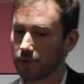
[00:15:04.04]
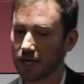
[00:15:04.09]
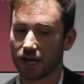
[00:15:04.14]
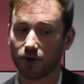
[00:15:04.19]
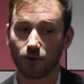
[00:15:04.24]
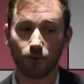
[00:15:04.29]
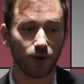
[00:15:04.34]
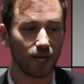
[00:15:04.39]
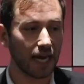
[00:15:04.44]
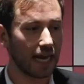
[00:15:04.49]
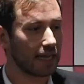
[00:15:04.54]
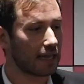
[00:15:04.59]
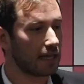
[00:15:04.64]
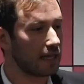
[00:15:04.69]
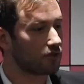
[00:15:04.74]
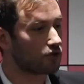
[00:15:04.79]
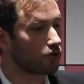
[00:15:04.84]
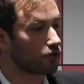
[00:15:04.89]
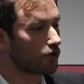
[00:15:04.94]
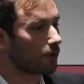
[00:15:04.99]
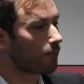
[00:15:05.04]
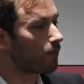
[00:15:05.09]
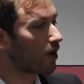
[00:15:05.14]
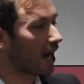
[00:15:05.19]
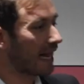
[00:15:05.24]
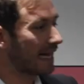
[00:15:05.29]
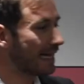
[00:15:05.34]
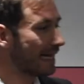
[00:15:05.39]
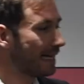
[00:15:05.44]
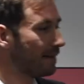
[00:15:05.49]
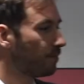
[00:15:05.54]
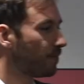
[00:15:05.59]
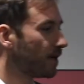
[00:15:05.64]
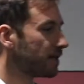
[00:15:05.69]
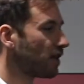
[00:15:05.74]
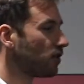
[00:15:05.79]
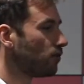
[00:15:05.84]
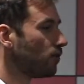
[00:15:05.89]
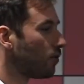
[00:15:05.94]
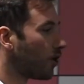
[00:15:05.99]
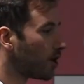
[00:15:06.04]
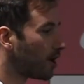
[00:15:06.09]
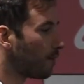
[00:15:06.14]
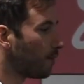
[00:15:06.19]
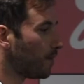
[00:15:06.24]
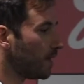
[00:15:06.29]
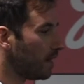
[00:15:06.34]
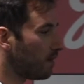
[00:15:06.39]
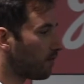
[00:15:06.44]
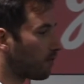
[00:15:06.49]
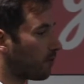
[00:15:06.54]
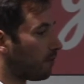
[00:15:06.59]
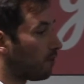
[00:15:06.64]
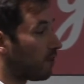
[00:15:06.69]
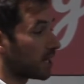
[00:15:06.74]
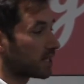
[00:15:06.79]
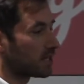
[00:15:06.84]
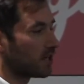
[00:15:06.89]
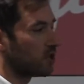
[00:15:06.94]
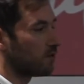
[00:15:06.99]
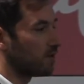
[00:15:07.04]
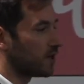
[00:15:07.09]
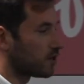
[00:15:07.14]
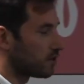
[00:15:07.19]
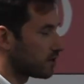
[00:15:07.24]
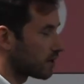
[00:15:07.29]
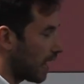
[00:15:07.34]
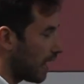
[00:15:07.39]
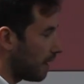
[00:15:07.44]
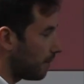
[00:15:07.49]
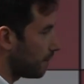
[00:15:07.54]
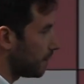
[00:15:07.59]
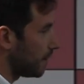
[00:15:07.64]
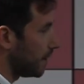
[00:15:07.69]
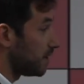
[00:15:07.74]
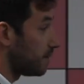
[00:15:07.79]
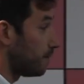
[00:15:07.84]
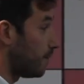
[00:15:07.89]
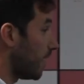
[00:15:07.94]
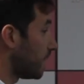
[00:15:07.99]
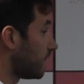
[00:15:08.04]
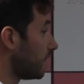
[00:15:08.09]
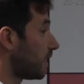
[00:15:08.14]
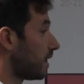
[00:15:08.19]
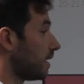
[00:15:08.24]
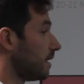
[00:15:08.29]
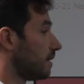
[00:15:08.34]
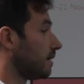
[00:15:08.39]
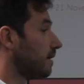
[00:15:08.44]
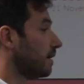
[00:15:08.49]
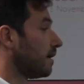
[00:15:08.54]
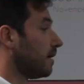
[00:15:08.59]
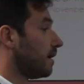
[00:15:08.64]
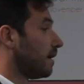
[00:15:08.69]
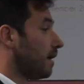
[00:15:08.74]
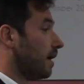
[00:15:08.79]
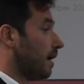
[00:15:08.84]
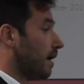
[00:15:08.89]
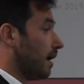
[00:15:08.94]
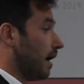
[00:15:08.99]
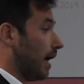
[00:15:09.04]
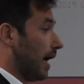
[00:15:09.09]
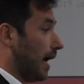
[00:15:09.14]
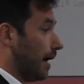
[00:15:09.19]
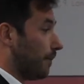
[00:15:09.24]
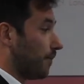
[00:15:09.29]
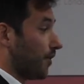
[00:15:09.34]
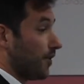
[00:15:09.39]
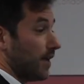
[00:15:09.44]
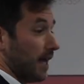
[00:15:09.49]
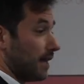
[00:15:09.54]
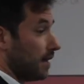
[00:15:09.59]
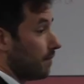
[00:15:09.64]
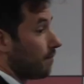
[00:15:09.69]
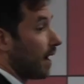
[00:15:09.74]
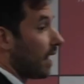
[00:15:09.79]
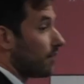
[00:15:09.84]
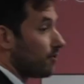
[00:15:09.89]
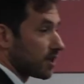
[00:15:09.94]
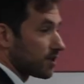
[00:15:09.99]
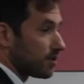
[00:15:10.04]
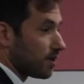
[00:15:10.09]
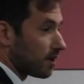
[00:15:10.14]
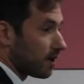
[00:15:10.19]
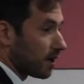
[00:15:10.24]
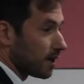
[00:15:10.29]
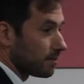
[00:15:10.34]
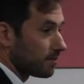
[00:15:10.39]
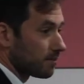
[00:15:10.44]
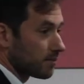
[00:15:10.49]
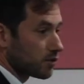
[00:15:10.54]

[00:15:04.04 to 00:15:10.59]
Creating, so the brand impact that we want to build from Barça Innovation Hub is basically creating value externally.